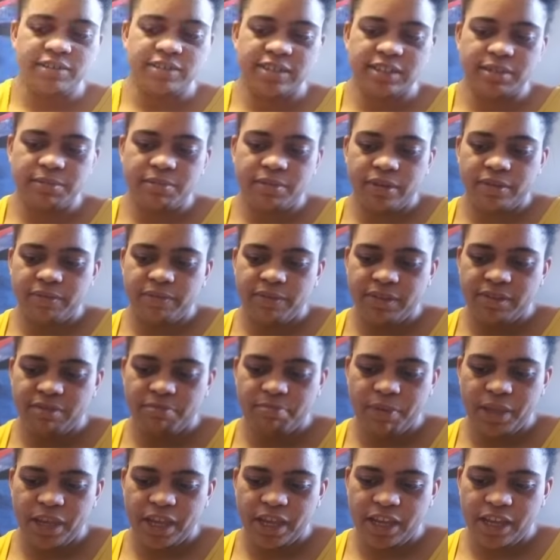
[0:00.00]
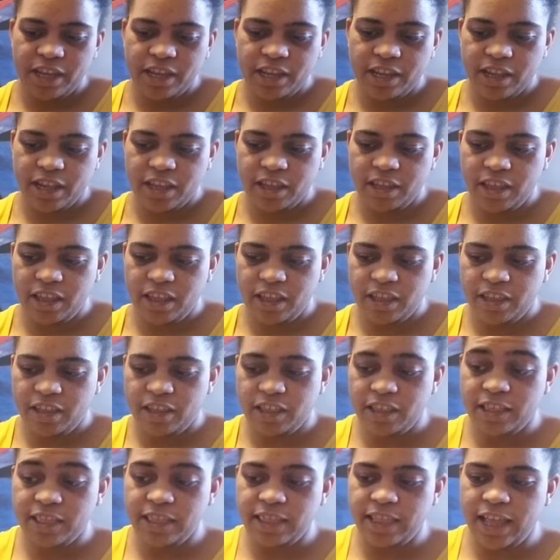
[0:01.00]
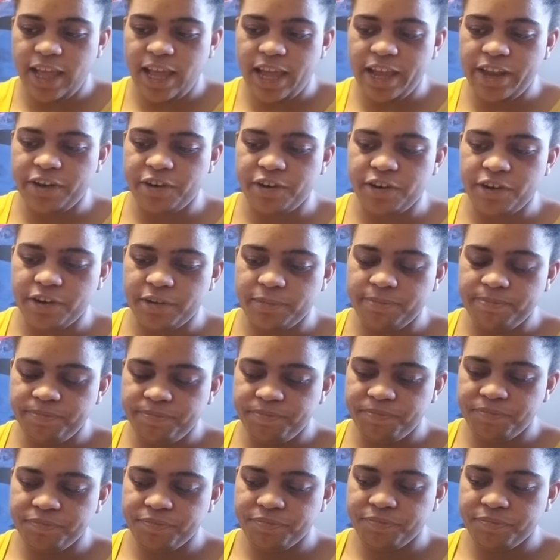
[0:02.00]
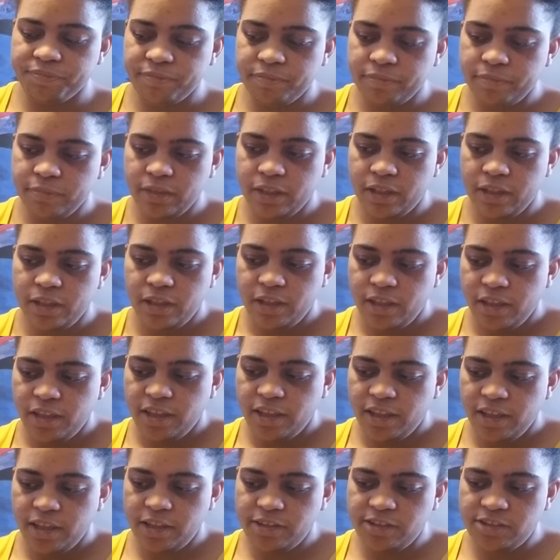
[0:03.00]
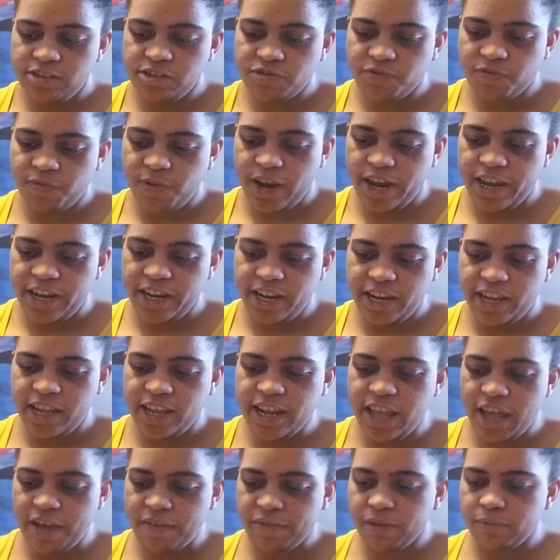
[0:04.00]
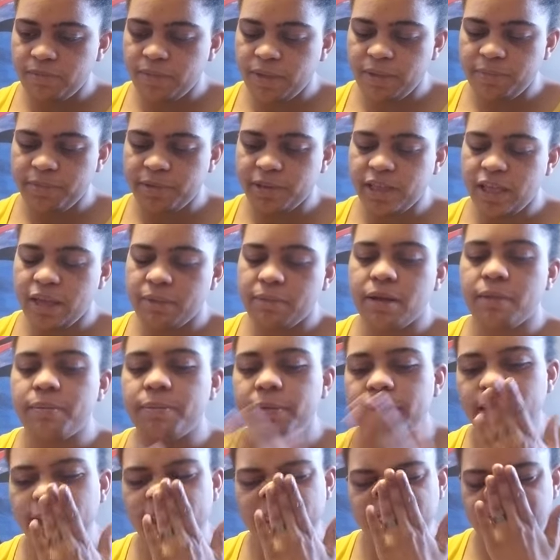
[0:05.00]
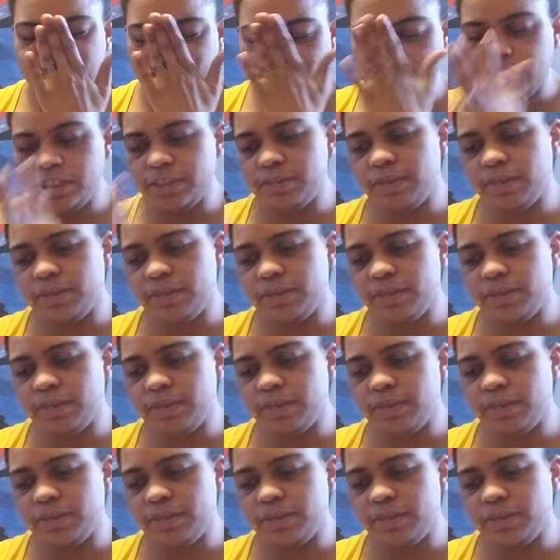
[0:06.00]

Someone was being liar and just writing in, having people come up against you